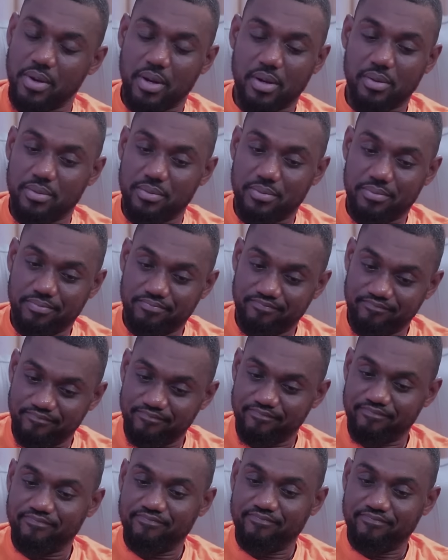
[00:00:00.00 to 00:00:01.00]
Oh,
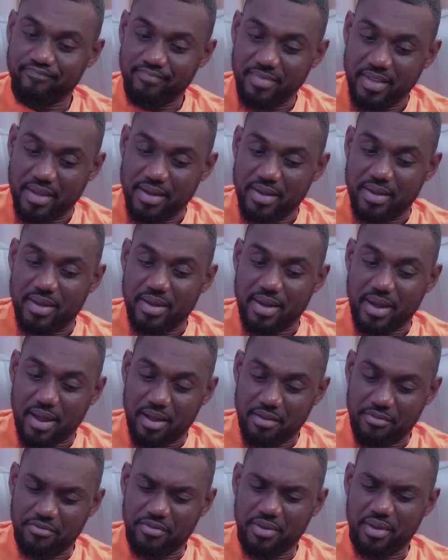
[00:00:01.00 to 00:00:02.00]

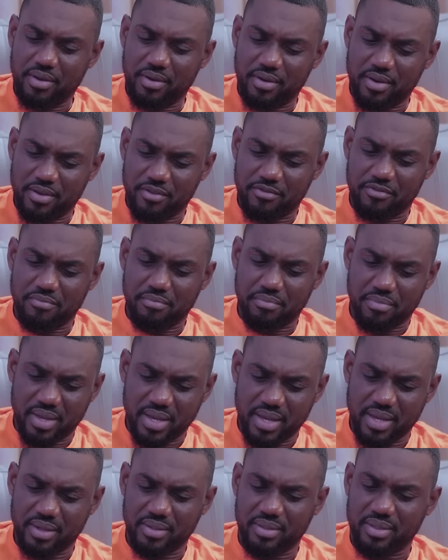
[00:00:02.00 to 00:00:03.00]
I think they've
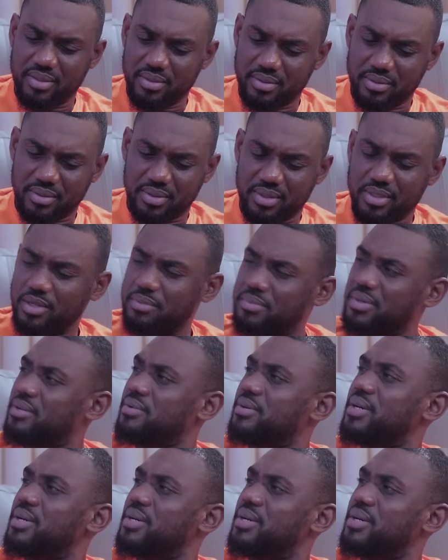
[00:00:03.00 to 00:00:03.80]
made some